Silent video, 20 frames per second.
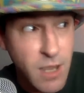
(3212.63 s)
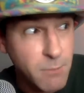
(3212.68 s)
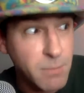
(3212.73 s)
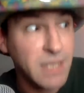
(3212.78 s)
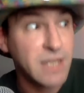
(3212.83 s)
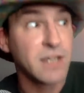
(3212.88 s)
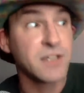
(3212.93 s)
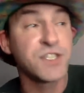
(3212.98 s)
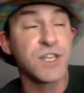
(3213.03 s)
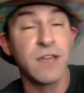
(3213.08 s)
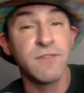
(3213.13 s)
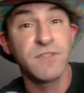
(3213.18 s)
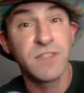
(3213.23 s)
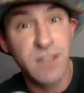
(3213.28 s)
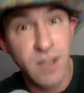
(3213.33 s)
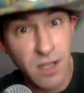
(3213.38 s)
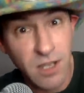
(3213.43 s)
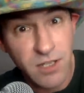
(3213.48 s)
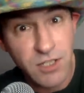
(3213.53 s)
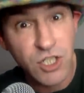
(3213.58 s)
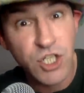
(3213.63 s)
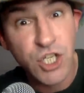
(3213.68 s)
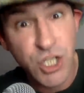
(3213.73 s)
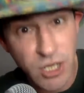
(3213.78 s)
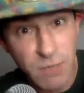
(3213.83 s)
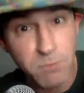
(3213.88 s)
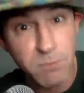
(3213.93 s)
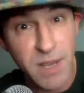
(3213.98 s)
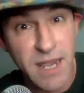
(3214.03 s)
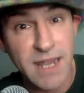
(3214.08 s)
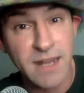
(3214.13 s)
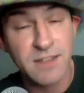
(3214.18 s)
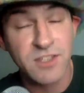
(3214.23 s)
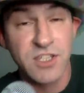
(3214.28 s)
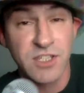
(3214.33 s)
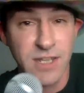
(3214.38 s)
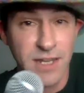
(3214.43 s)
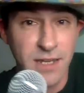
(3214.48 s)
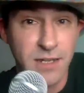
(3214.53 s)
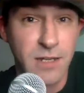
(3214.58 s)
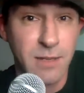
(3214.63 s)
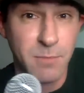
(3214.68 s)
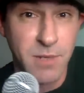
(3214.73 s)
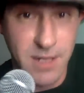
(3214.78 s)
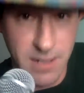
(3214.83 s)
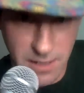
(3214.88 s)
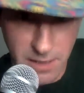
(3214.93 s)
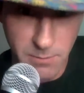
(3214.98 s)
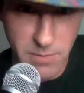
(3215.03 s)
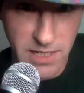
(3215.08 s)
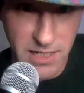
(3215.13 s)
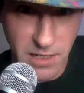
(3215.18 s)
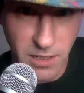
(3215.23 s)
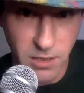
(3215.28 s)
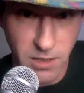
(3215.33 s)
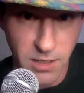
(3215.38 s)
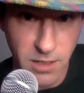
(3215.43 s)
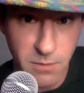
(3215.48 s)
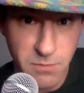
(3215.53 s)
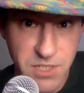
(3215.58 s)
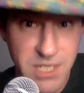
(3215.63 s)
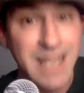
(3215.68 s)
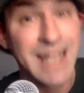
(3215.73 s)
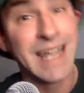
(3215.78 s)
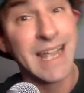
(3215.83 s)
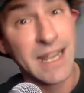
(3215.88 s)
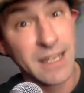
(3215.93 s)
because I've done shitbag stand-up comedy clubs,